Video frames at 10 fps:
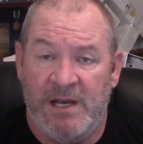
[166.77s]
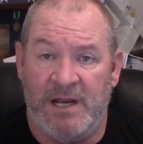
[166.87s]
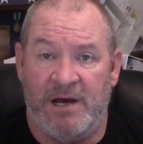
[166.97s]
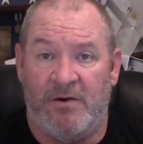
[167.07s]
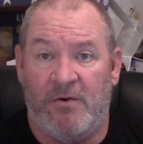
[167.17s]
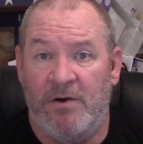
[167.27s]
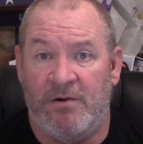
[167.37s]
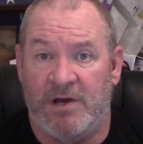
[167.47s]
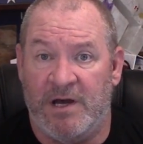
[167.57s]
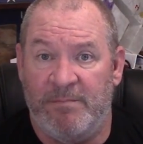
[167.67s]
Now,
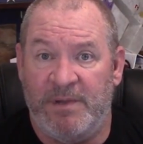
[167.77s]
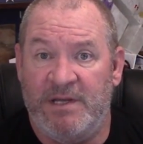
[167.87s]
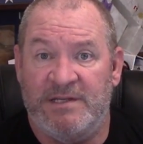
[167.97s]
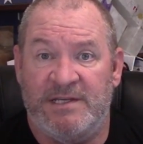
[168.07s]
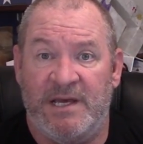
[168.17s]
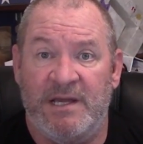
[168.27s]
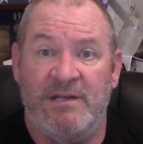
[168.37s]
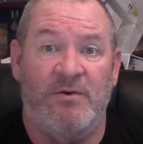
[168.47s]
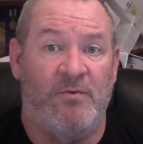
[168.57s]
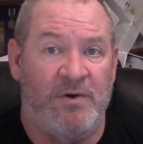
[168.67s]
oil companies
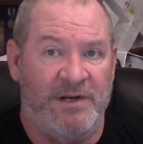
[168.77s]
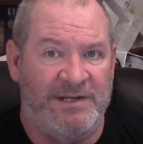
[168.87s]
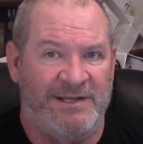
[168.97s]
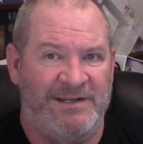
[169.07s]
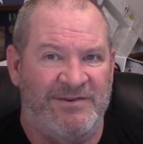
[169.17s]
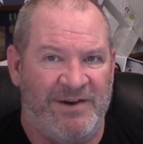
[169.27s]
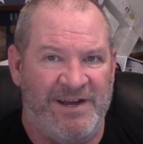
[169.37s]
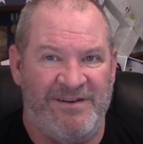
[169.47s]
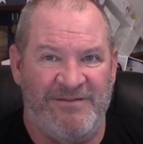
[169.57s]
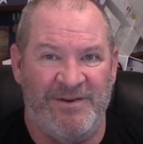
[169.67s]
tend to want to
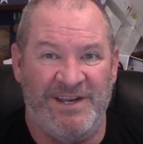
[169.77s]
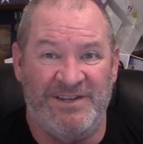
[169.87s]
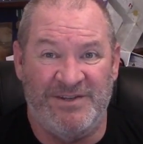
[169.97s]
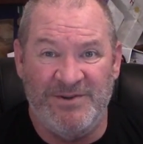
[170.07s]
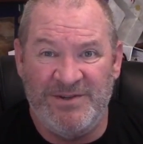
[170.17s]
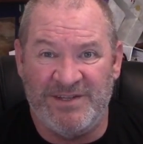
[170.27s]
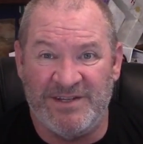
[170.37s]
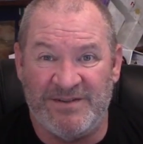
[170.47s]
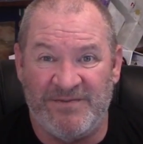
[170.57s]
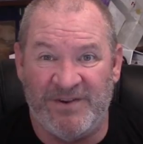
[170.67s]
try to reduce
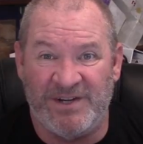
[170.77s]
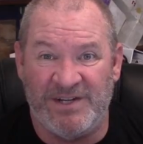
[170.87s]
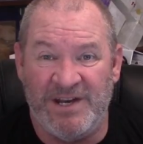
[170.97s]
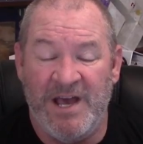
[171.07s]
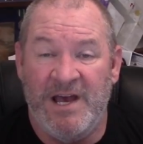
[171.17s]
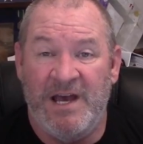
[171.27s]
this friction,